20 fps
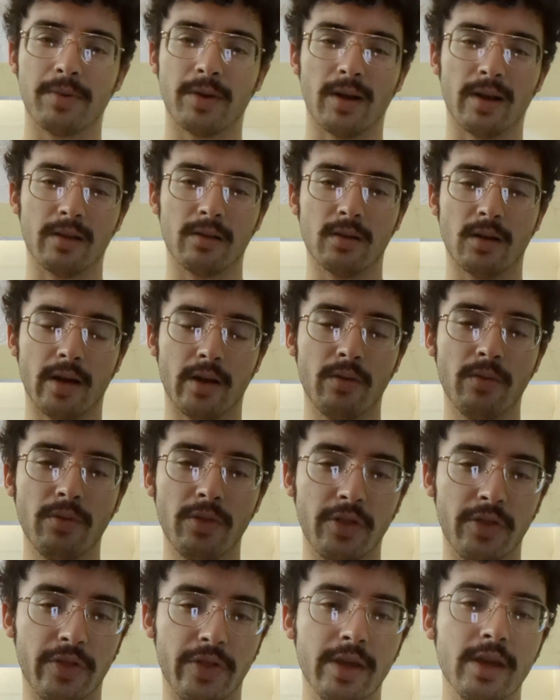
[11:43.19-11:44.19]
but I don't
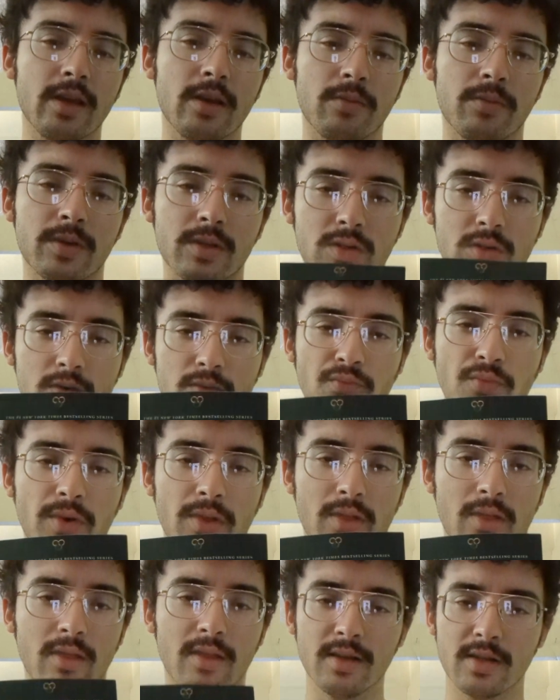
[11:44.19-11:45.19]
think it was
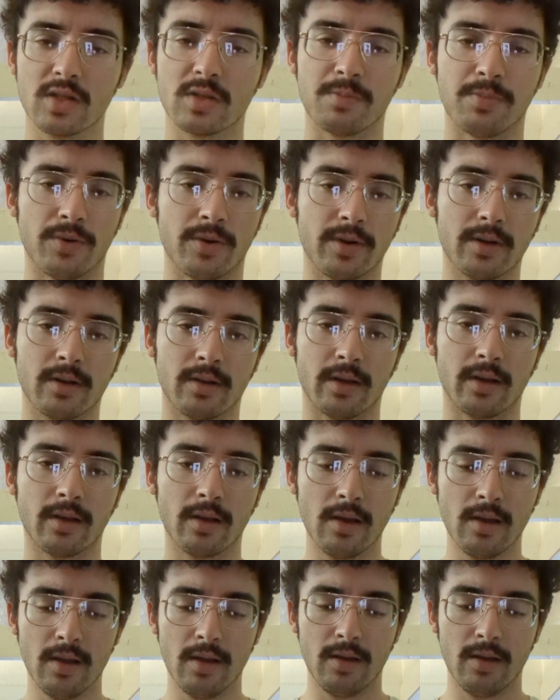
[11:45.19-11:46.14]
with this book. Like,